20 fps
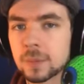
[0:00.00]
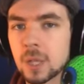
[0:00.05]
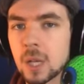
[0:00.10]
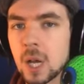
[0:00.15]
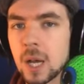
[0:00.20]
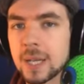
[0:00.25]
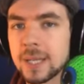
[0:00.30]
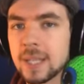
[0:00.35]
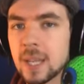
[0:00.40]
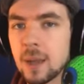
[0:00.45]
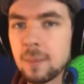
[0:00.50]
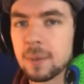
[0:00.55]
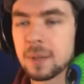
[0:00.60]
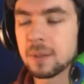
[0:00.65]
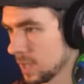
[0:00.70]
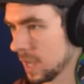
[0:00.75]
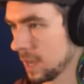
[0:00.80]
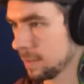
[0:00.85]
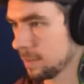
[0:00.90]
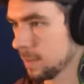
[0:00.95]
God damn
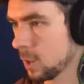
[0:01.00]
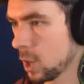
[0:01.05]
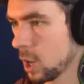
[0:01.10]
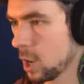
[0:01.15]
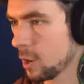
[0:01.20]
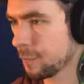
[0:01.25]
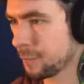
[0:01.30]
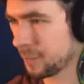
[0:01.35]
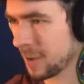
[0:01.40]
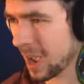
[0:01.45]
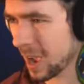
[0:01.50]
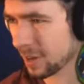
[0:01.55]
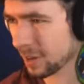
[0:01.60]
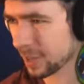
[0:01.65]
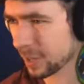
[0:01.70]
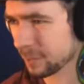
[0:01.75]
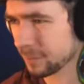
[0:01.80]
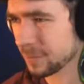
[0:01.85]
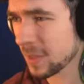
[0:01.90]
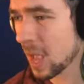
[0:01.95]
it. Okay, move out
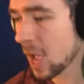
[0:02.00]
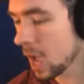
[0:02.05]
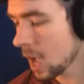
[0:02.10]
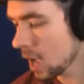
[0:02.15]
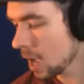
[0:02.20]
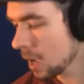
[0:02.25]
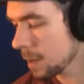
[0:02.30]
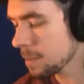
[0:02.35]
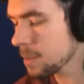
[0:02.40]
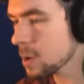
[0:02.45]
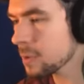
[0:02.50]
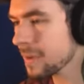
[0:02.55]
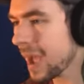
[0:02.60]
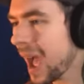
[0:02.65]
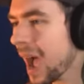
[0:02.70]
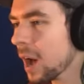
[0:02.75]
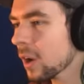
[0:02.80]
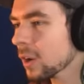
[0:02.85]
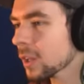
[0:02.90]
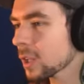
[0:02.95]
of the- Move
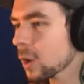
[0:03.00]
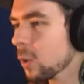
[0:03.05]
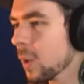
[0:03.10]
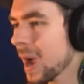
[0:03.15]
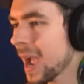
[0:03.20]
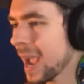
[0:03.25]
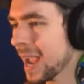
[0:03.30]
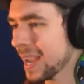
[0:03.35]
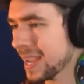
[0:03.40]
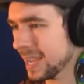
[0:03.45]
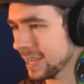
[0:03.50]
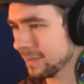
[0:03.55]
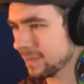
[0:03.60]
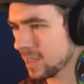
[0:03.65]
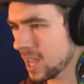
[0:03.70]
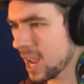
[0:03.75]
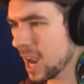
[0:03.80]
out of the way.